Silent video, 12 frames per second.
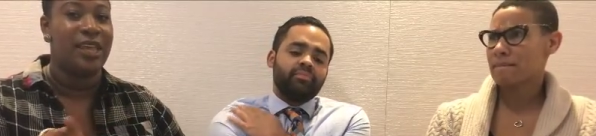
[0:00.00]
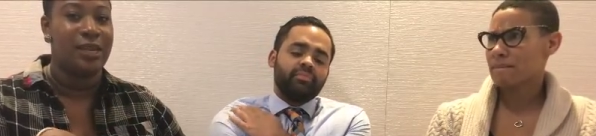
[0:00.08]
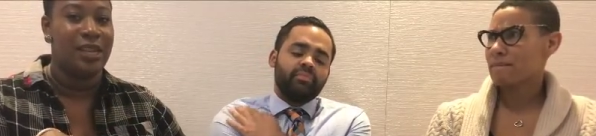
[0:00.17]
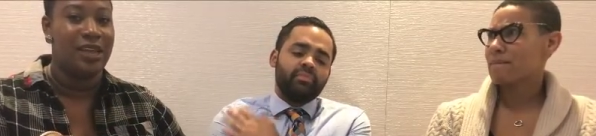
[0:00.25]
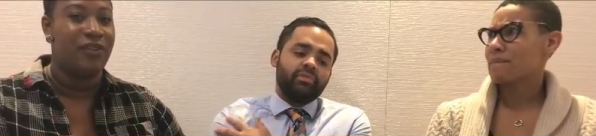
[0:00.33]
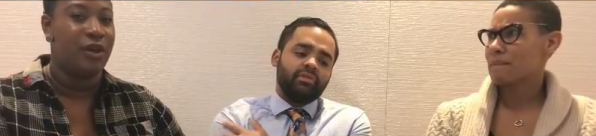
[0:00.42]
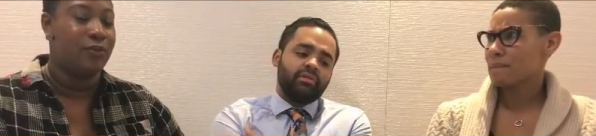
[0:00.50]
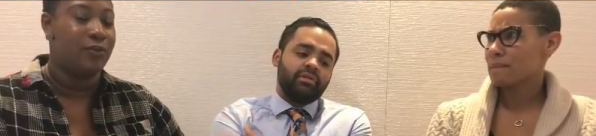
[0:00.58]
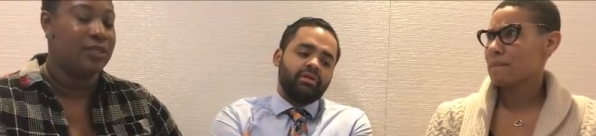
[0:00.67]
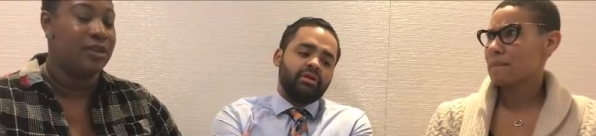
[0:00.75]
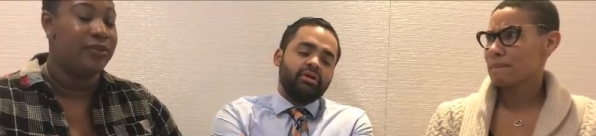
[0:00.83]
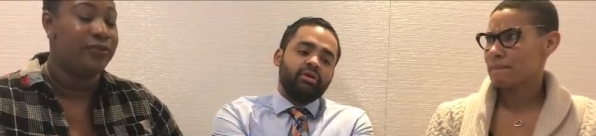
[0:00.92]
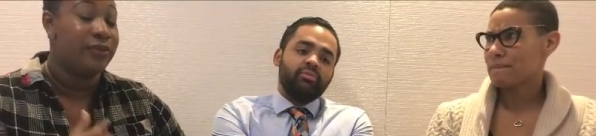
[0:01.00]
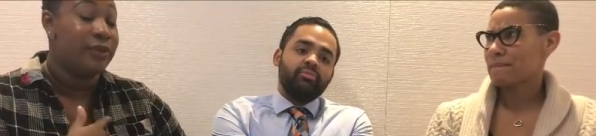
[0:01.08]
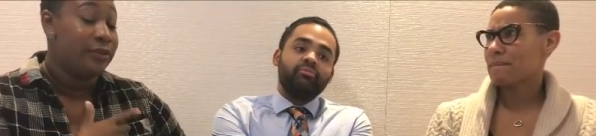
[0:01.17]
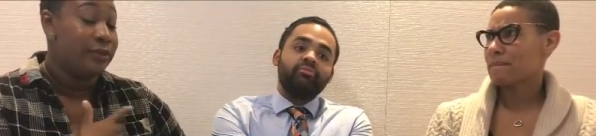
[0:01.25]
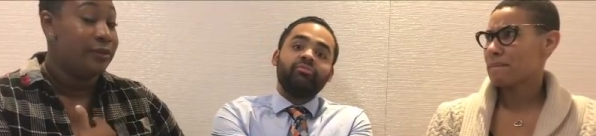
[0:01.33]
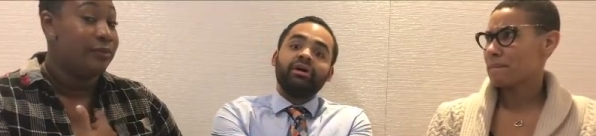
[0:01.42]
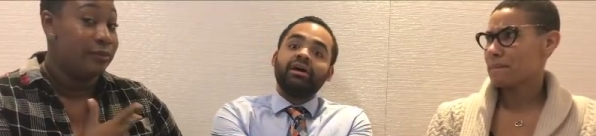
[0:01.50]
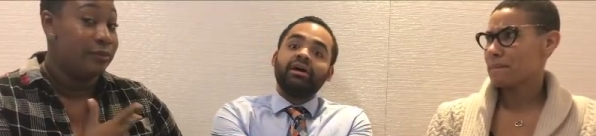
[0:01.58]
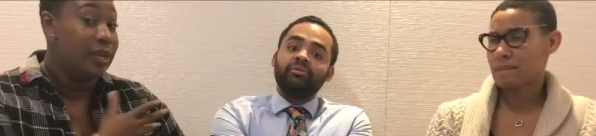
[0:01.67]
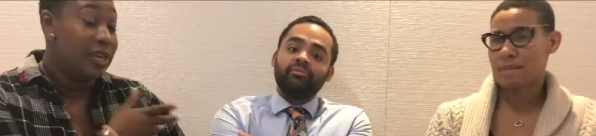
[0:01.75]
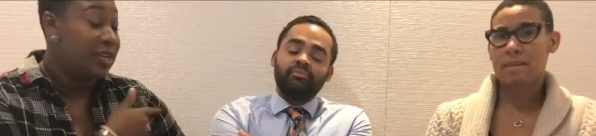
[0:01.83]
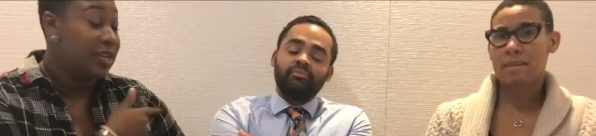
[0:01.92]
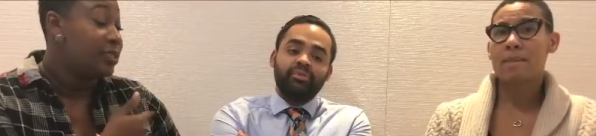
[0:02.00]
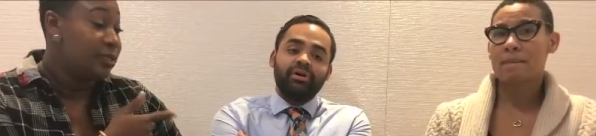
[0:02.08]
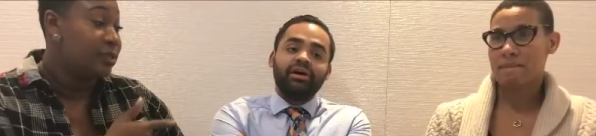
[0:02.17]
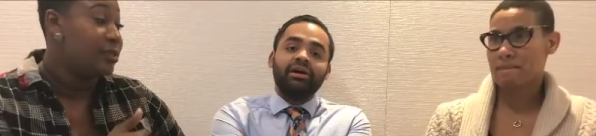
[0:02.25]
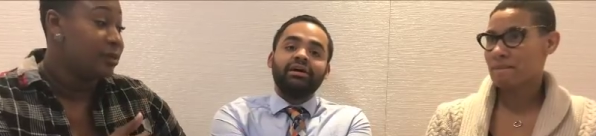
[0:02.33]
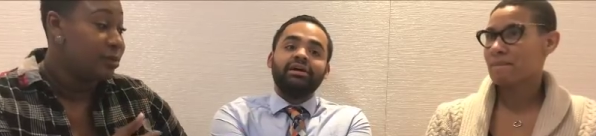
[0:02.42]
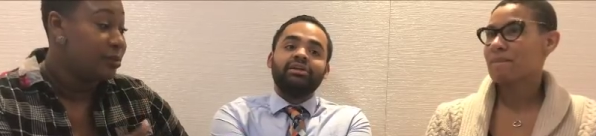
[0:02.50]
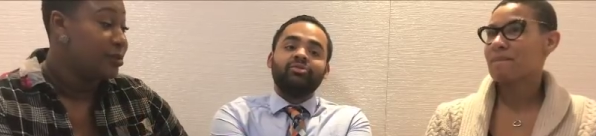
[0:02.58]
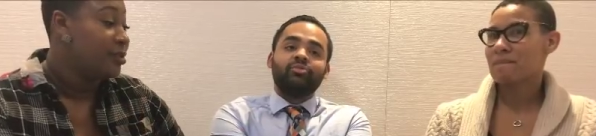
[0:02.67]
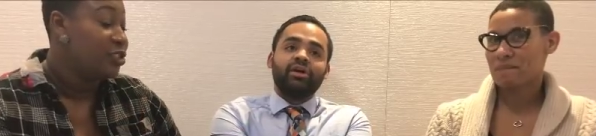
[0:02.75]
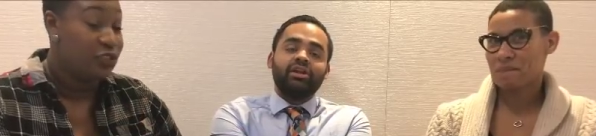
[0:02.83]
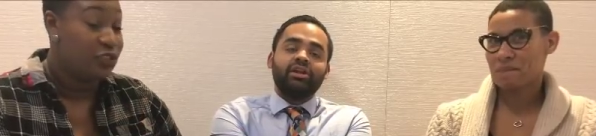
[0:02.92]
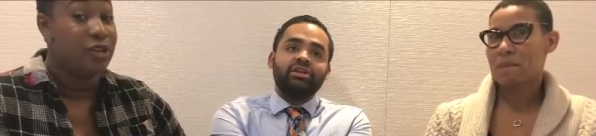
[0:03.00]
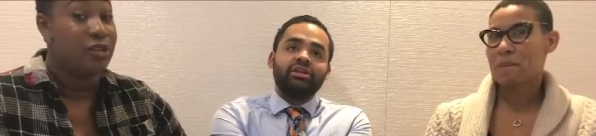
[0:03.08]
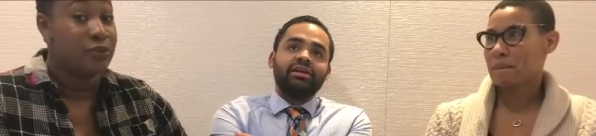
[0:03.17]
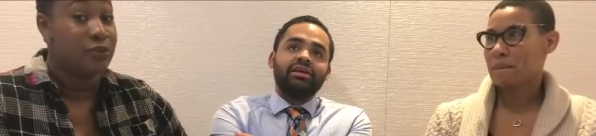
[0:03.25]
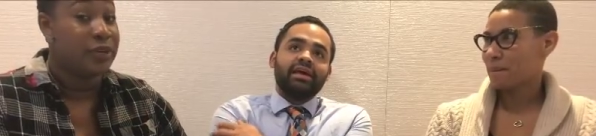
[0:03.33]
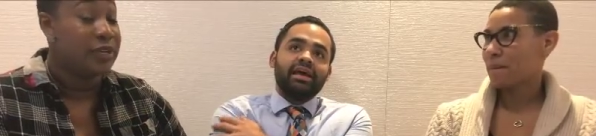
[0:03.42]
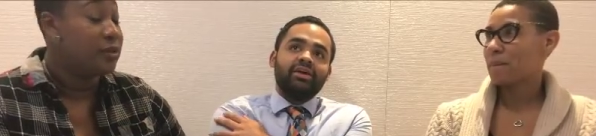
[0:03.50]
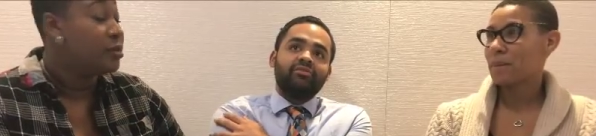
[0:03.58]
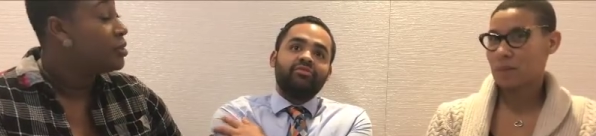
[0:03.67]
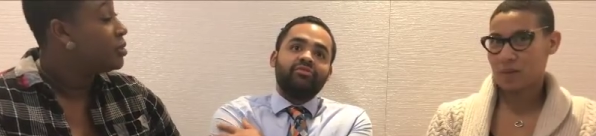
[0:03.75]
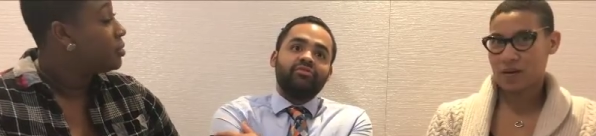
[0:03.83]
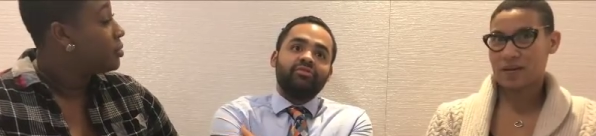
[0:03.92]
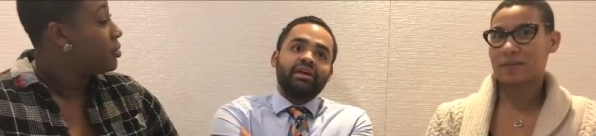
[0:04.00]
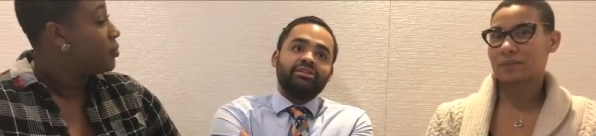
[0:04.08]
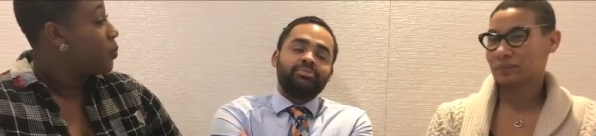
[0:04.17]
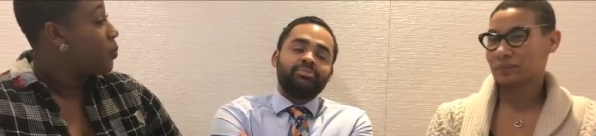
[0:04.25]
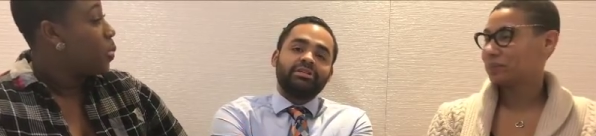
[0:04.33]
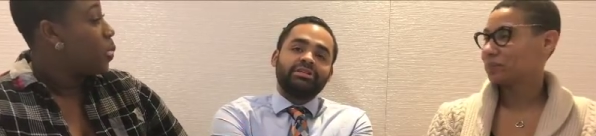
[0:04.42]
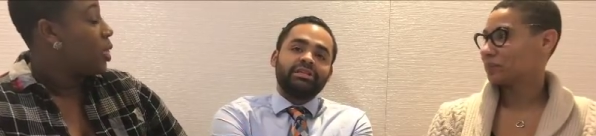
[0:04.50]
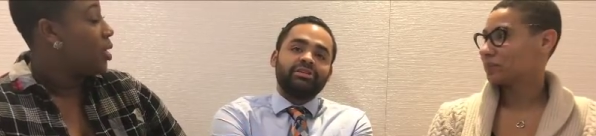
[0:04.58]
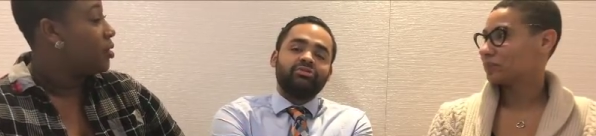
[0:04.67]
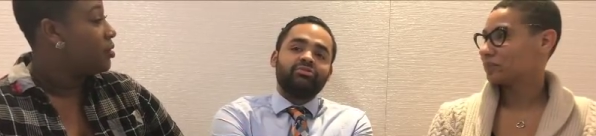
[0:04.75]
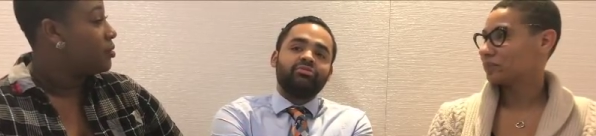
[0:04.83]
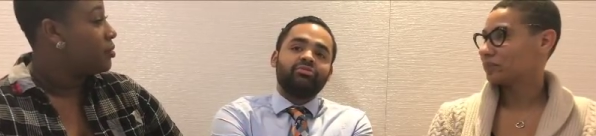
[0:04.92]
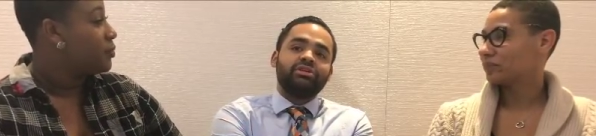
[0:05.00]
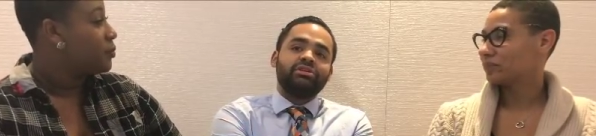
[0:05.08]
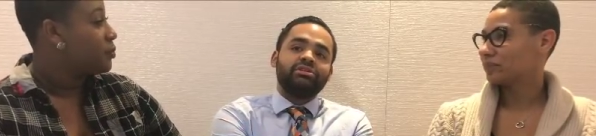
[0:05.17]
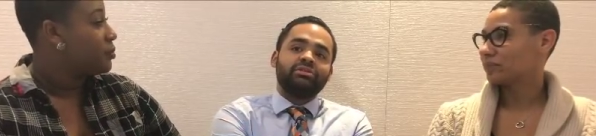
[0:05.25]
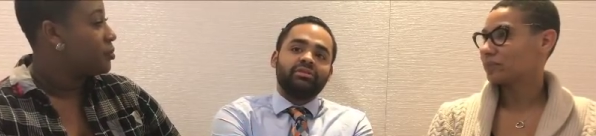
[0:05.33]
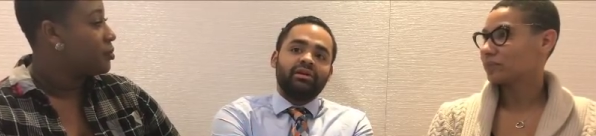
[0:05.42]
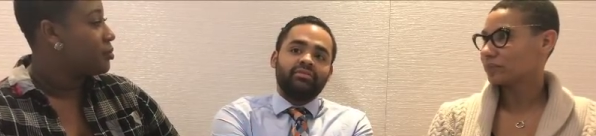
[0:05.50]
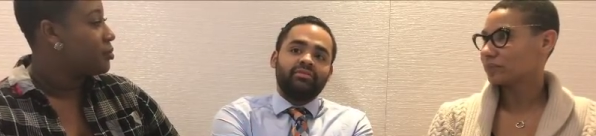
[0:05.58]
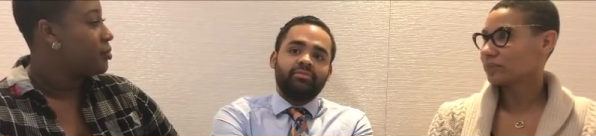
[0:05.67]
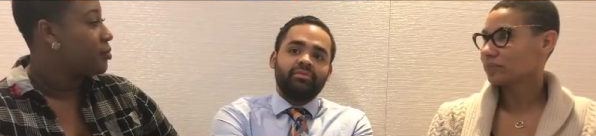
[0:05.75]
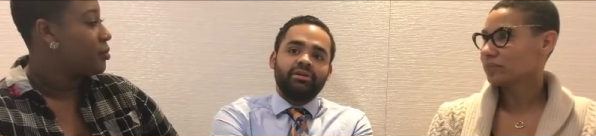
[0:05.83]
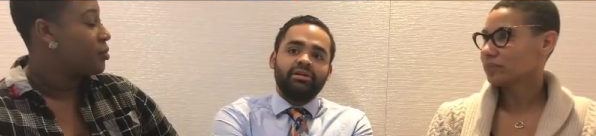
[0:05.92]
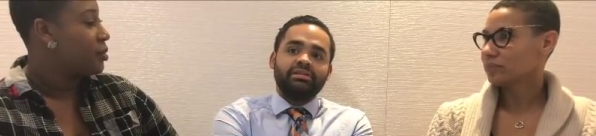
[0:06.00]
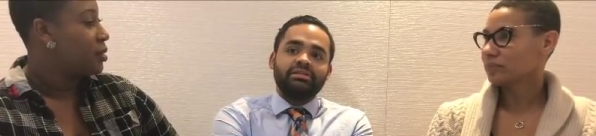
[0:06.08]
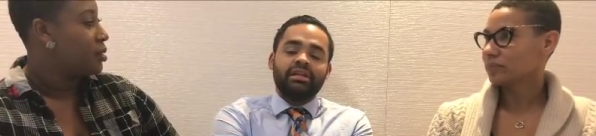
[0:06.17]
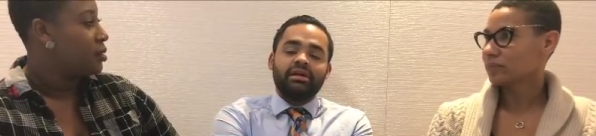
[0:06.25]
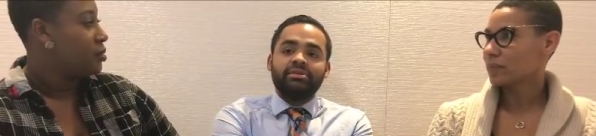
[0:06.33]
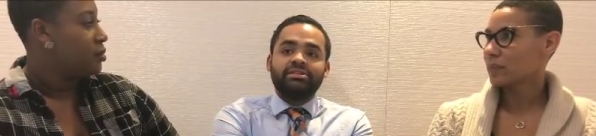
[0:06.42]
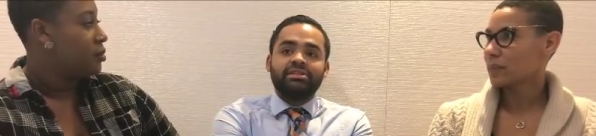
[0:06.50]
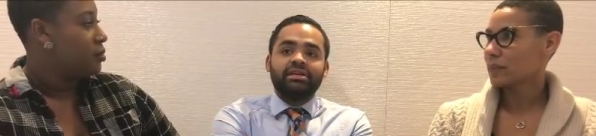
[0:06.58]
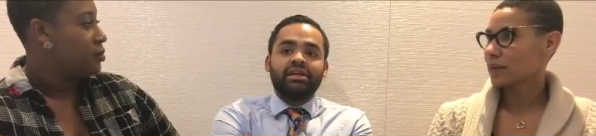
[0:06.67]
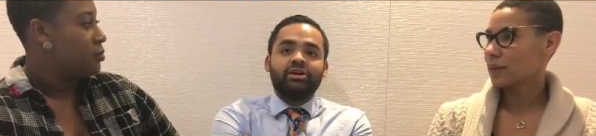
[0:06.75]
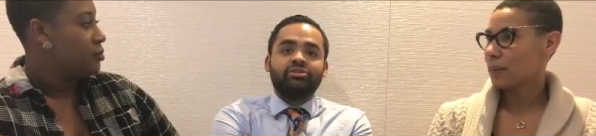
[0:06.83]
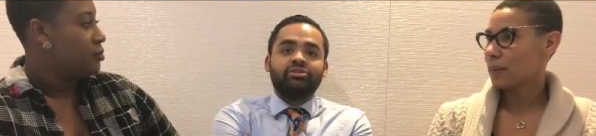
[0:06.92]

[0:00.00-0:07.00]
Speaker 1: can live on reserve.
Speaker 2: Right, Us, but when struggles real, if right. especially in the regional level, because and I'm gonna say it now,